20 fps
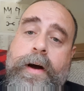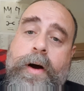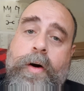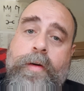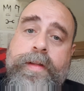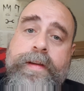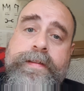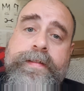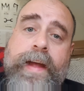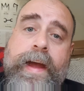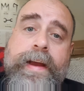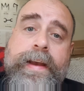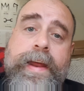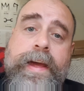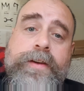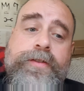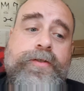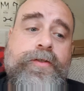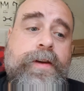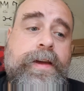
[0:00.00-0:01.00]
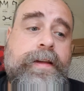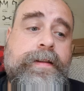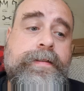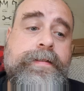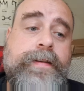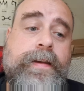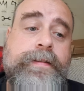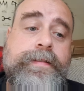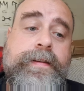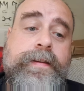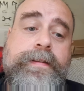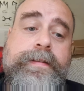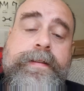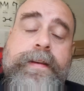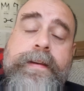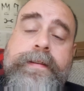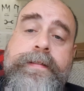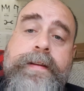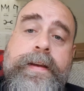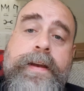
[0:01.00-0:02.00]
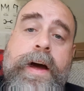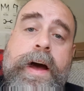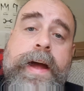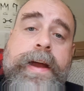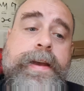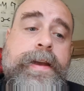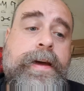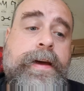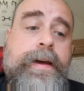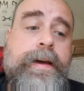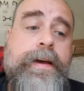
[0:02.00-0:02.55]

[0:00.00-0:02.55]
On this day in history, in 1669,